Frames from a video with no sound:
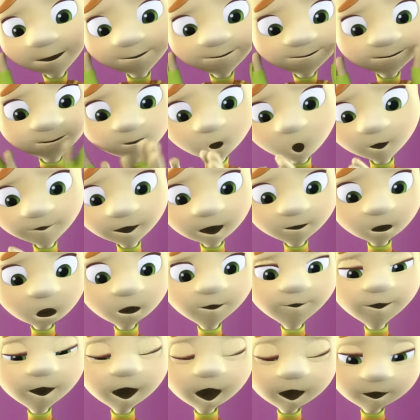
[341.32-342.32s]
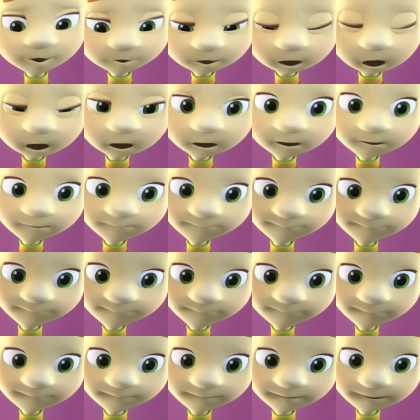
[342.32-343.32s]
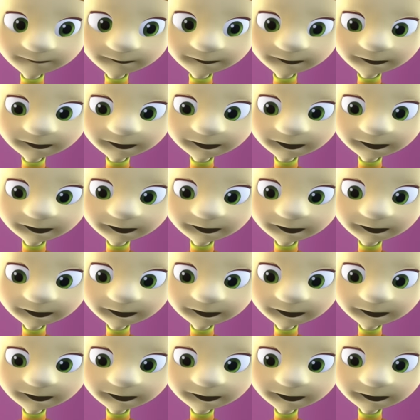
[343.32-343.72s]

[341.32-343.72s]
that's a very serious problem. Yeah,